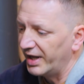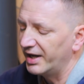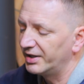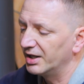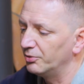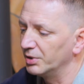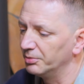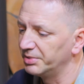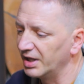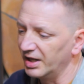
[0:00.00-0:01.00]
area
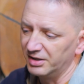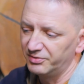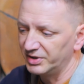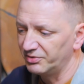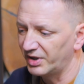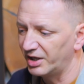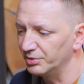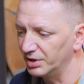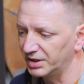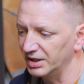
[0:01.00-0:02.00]
will behave if I
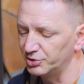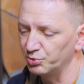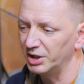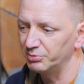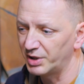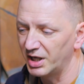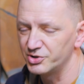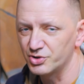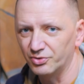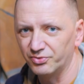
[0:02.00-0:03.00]
will get 1
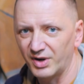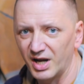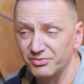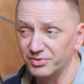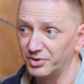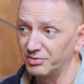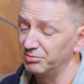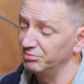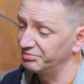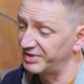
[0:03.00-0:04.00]
branch or 5
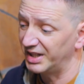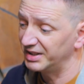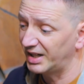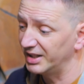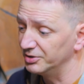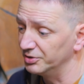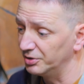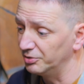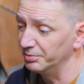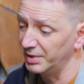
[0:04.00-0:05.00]
or 10, I don't
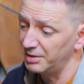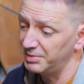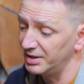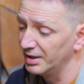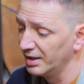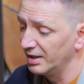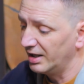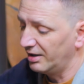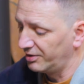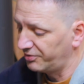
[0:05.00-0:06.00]
know. Maybe
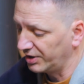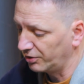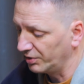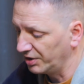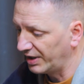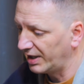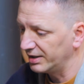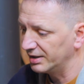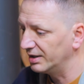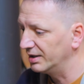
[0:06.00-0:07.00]
everything will
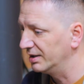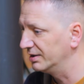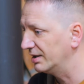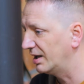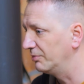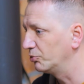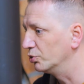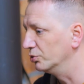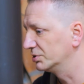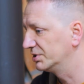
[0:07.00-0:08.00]
die and I'm
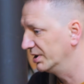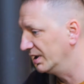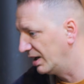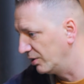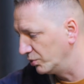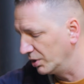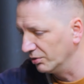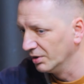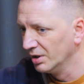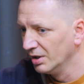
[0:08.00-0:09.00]
cooked. I
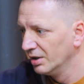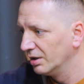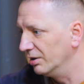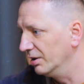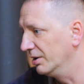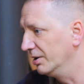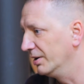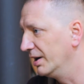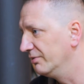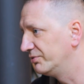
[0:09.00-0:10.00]
will
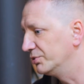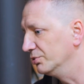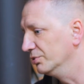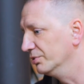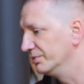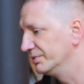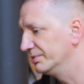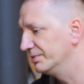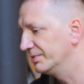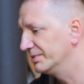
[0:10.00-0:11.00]
have to
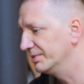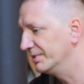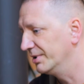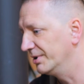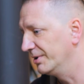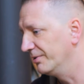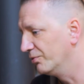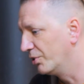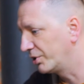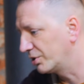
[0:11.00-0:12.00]

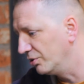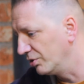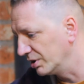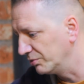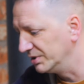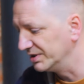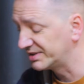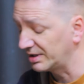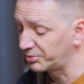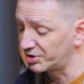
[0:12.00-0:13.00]
work only with
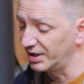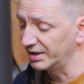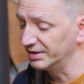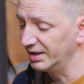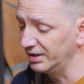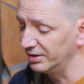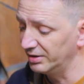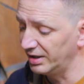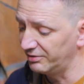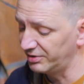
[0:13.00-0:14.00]
this subtrunk.
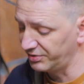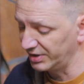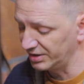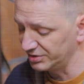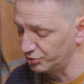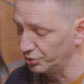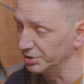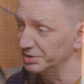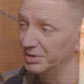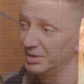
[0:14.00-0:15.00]
Then everything is ruined.